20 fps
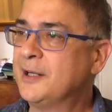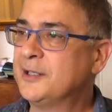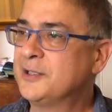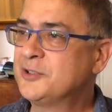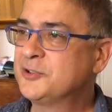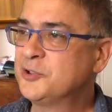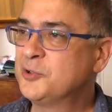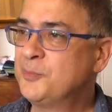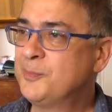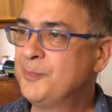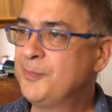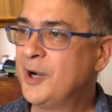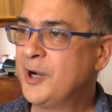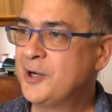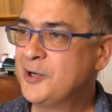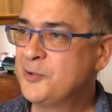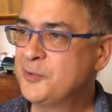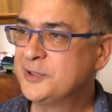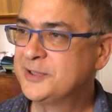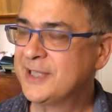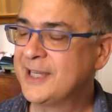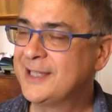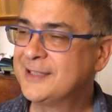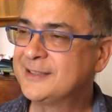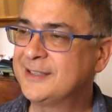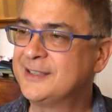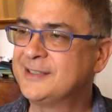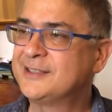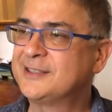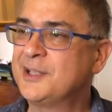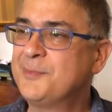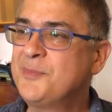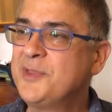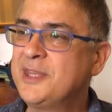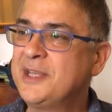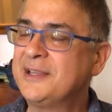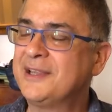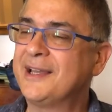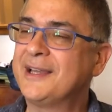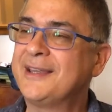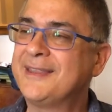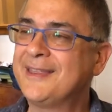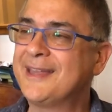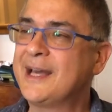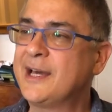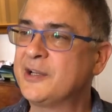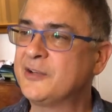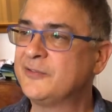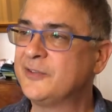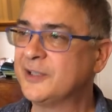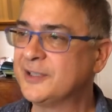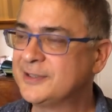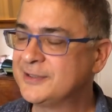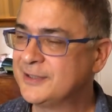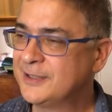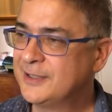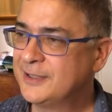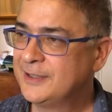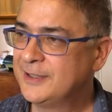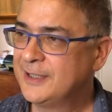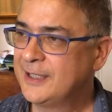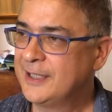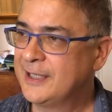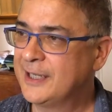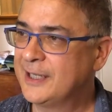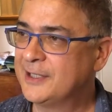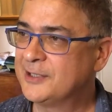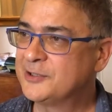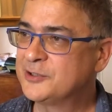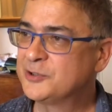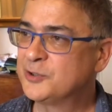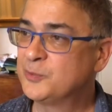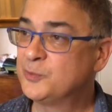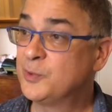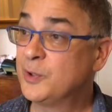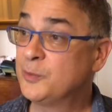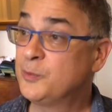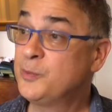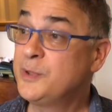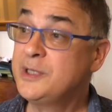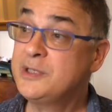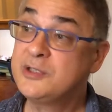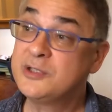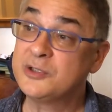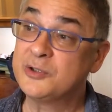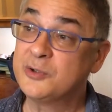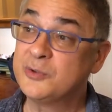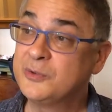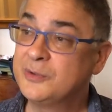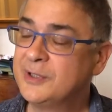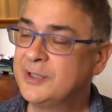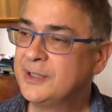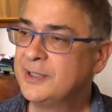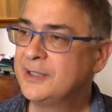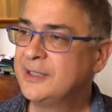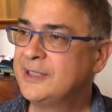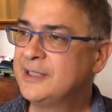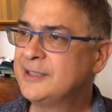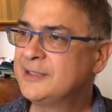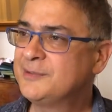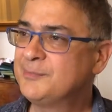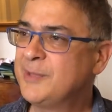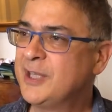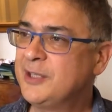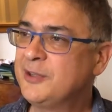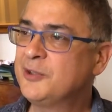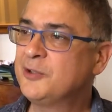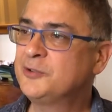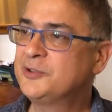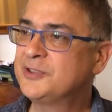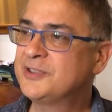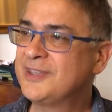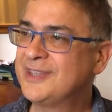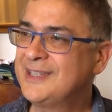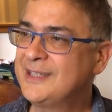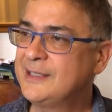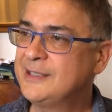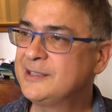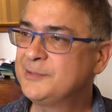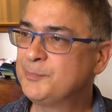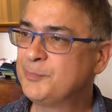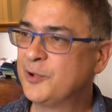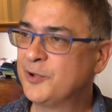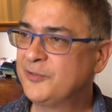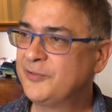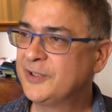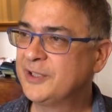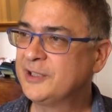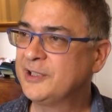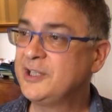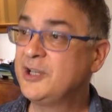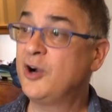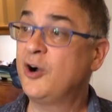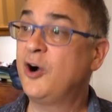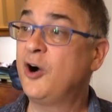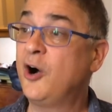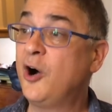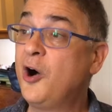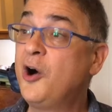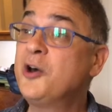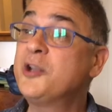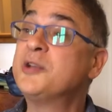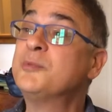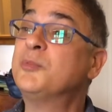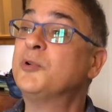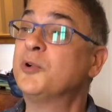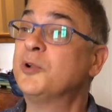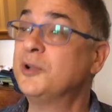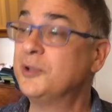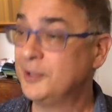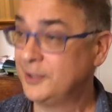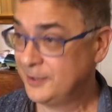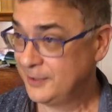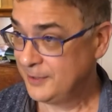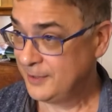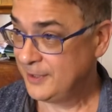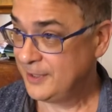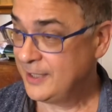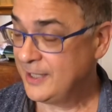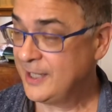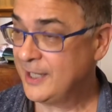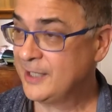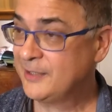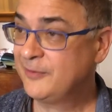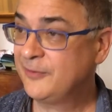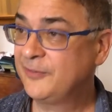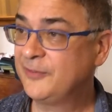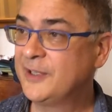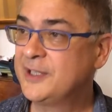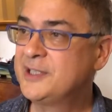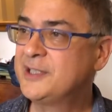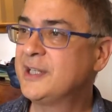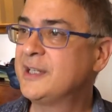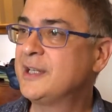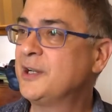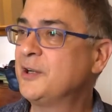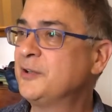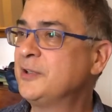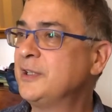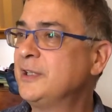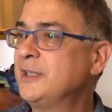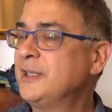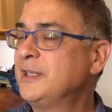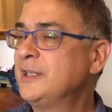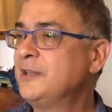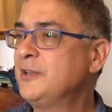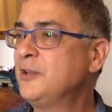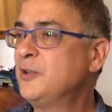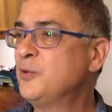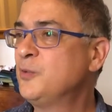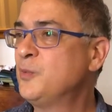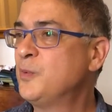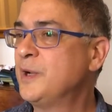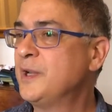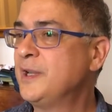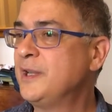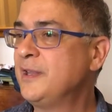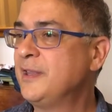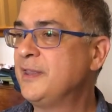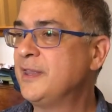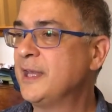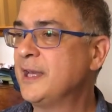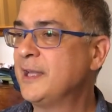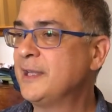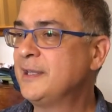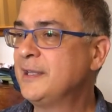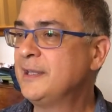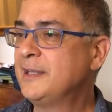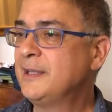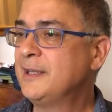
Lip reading: So Bach was asking something like that of us. And so what we do is make those things perfectly audible and flesh it out in the way that